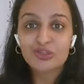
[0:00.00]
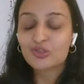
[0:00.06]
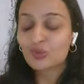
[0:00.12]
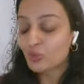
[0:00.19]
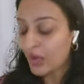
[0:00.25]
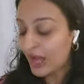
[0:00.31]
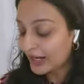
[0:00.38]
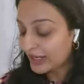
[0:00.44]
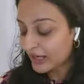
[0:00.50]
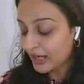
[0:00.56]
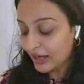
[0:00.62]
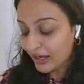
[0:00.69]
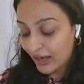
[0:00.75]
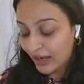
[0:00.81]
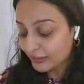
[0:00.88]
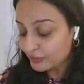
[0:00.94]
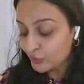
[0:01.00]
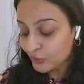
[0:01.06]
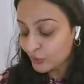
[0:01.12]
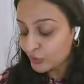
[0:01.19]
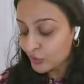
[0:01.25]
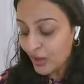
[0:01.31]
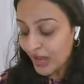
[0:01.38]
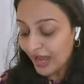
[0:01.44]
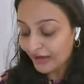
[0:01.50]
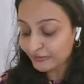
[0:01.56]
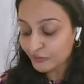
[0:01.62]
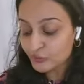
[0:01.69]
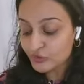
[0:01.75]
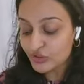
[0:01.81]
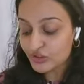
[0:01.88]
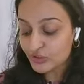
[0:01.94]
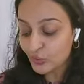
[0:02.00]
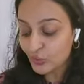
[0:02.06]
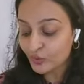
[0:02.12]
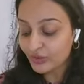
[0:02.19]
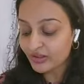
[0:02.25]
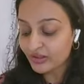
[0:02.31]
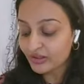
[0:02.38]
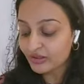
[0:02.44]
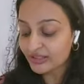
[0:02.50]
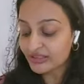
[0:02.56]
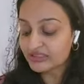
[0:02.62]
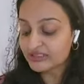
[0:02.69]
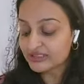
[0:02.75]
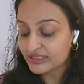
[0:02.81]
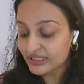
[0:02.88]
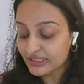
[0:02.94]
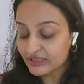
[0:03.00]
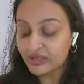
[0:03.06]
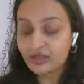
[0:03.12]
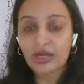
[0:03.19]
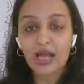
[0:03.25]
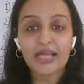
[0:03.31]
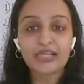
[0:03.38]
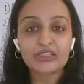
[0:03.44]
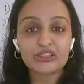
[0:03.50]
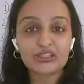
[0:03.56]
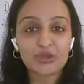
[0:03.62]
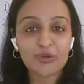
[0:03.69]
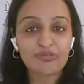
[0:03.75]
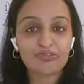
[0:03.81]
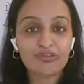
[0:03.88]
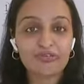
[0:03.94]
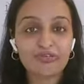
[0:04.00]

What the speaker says: So I you know, you have to just go here and see the kinds of